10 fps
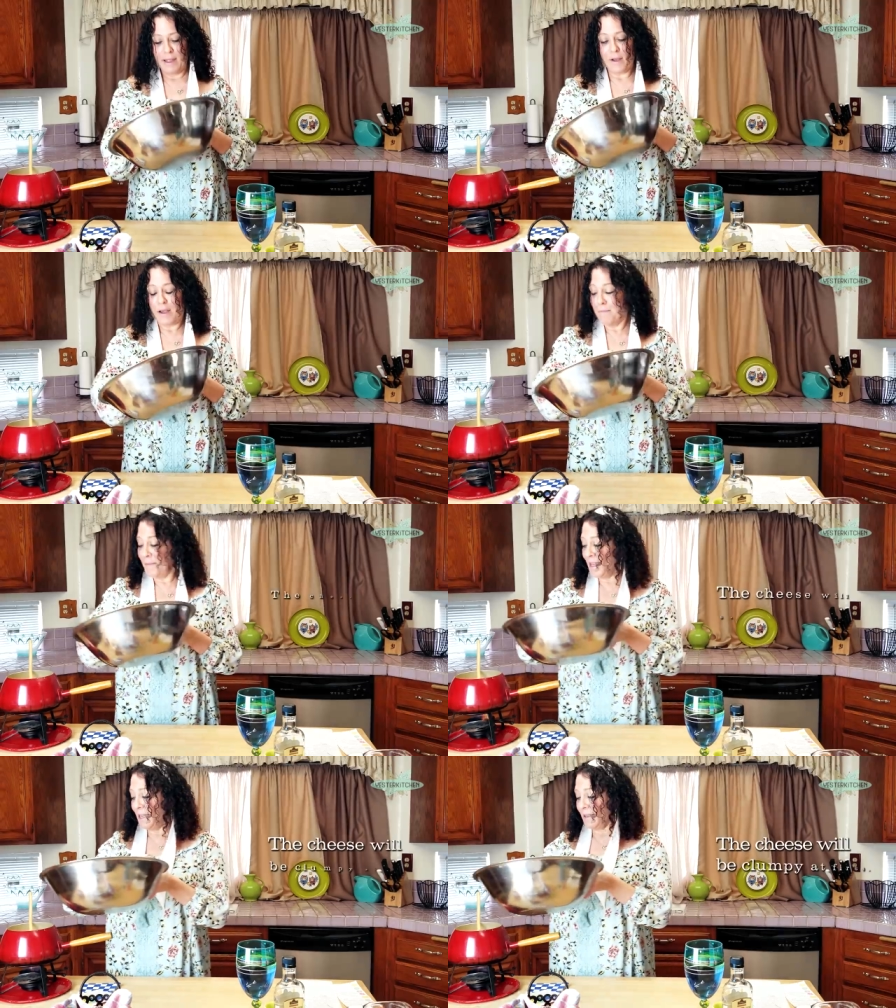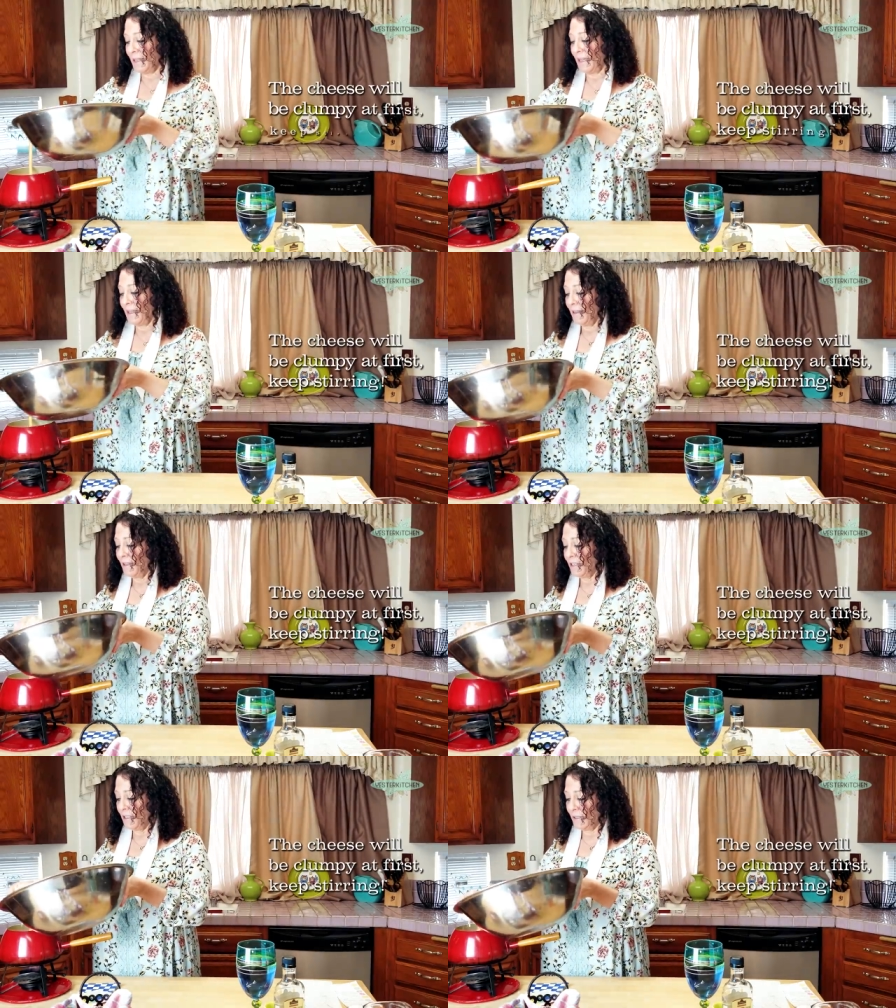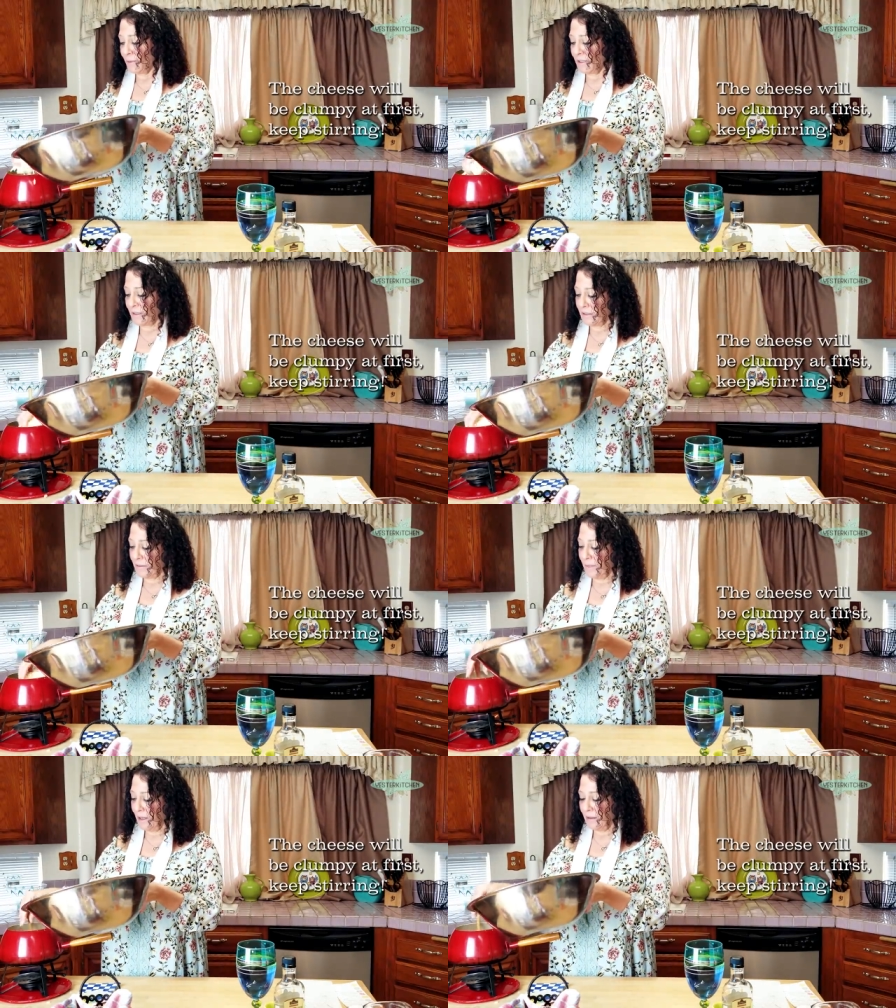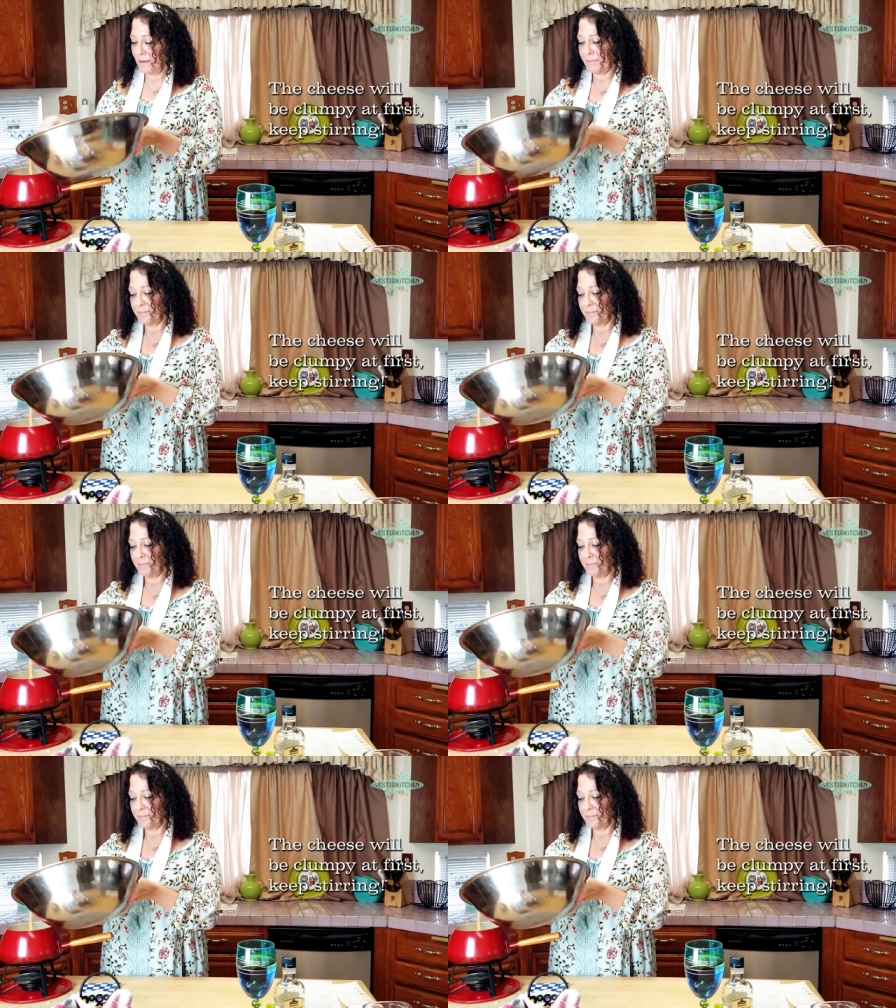And immediately the cheese will start to melt.